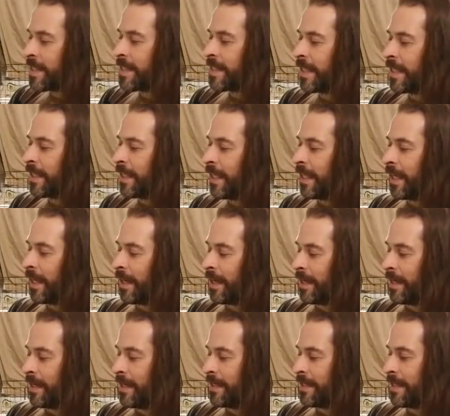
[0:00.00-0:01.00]

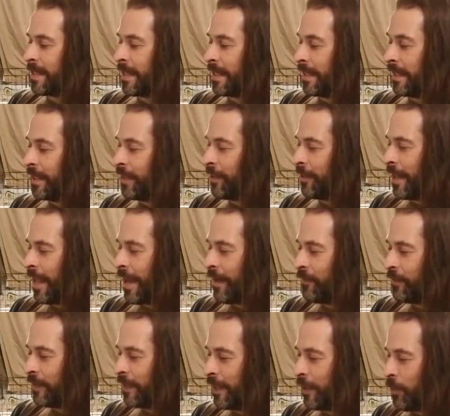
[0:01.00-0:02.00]
Celia is Little
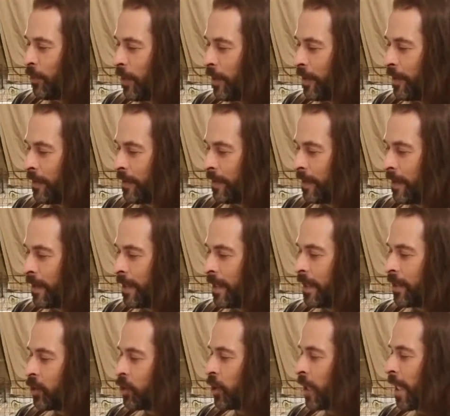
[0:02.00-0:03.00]
Heavenly One.
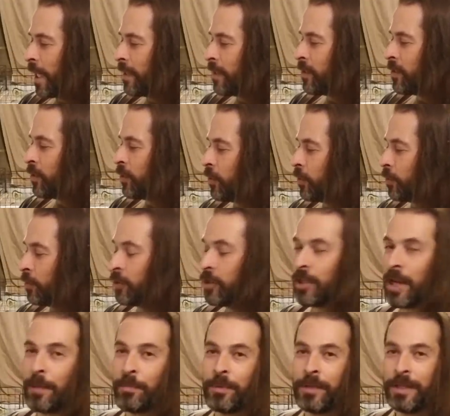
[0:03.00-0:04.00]
Chansu,
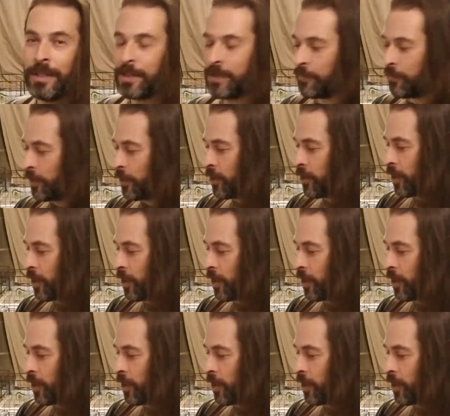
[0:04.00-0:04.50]
Japanese for